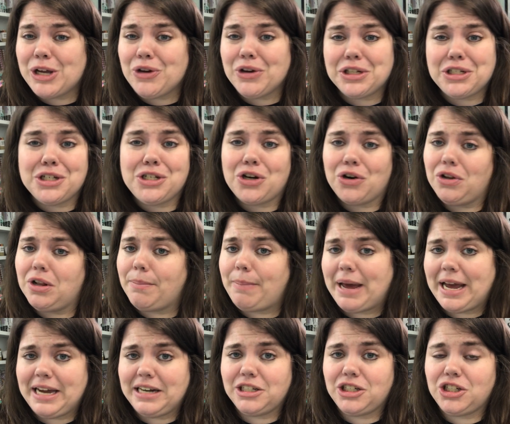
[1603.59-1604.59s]
You get to turn the
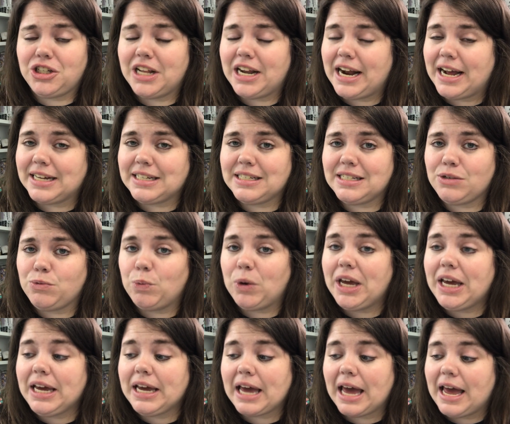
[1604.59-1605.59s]
page the next
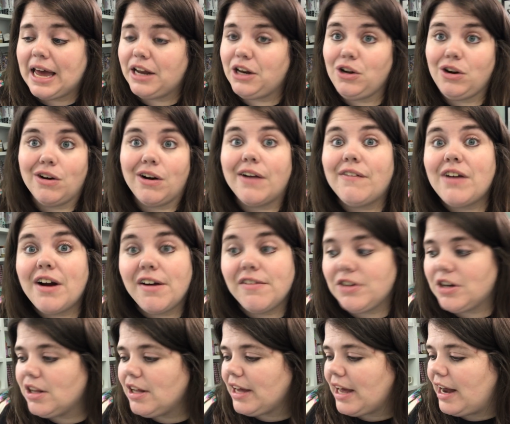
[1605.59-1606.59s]
week and you don't ever have
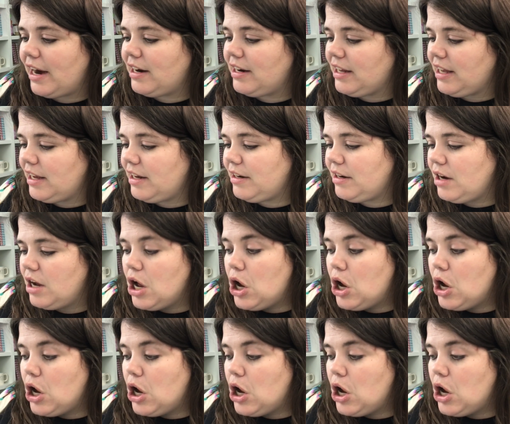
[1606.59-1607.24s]
to look at it again.